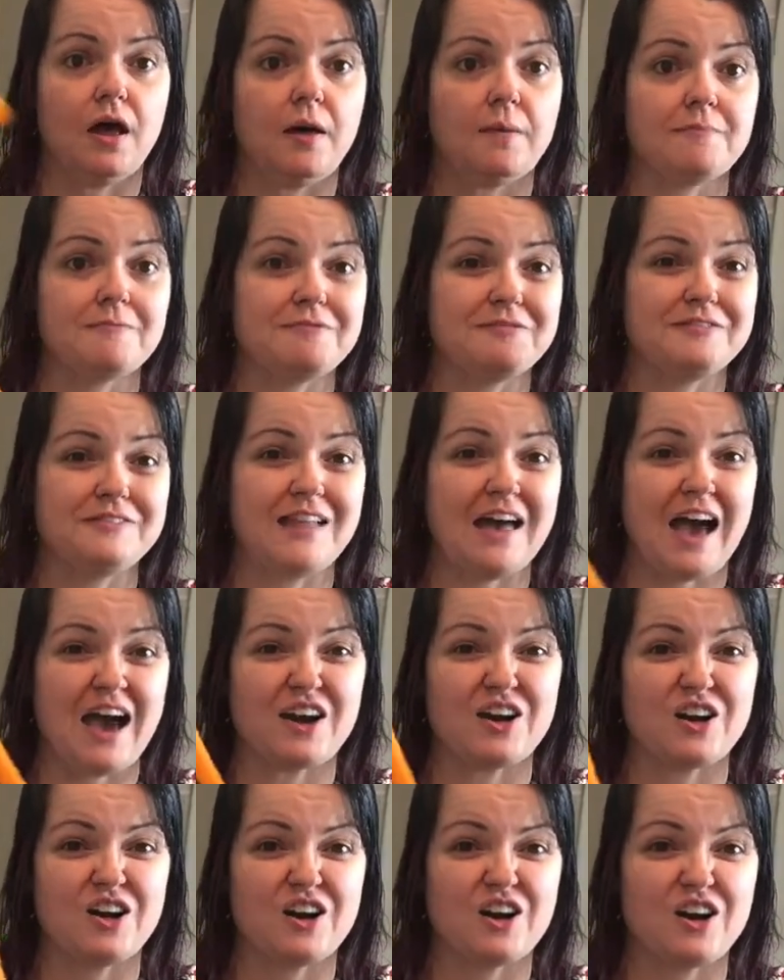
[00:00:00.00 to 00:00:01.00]

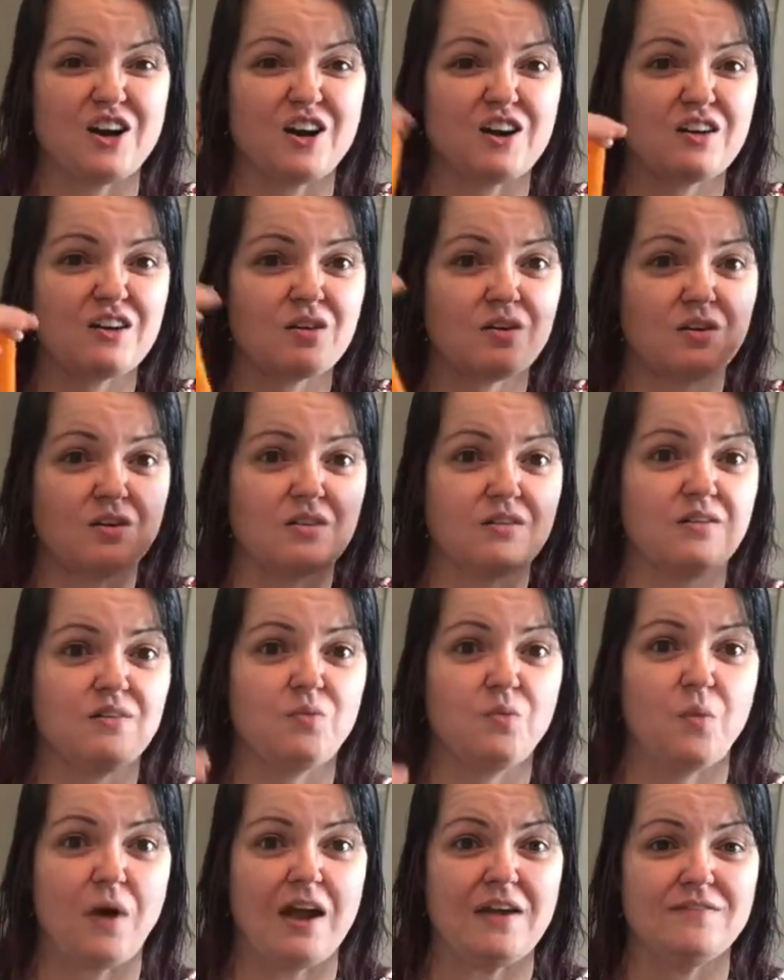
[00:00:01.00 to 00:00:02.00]
flatter,
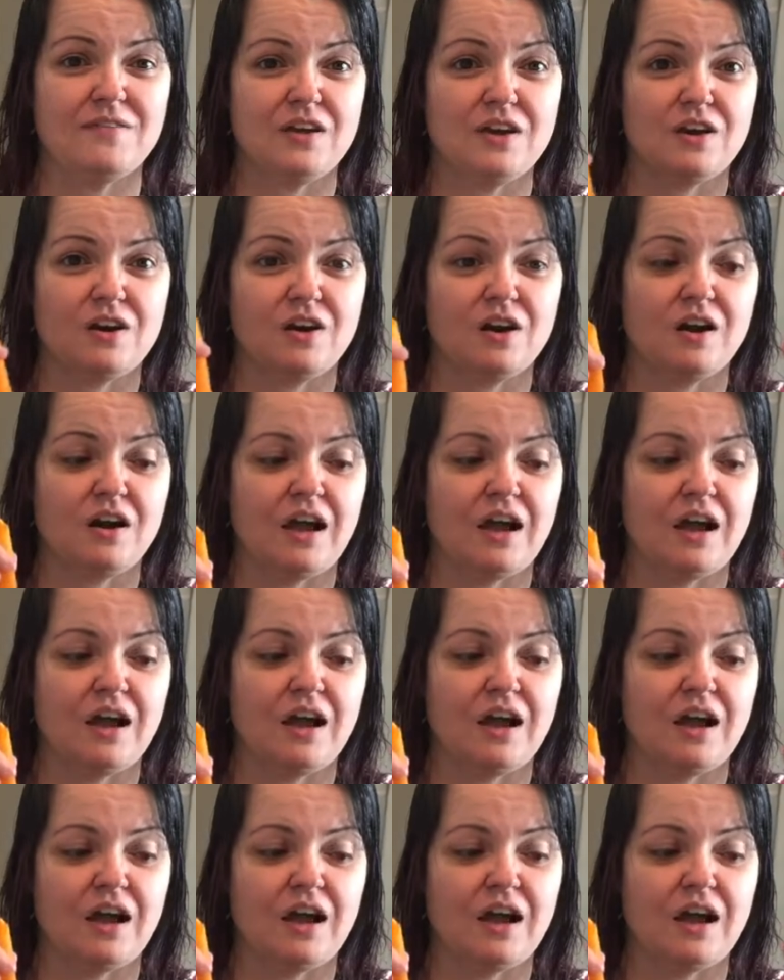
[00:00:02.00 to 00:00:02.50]
wavier,